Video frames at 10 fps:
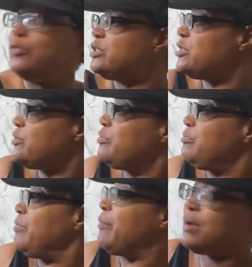which is,
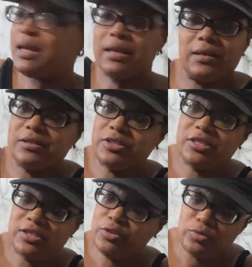my blanket is
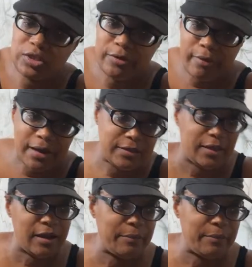just usually right there.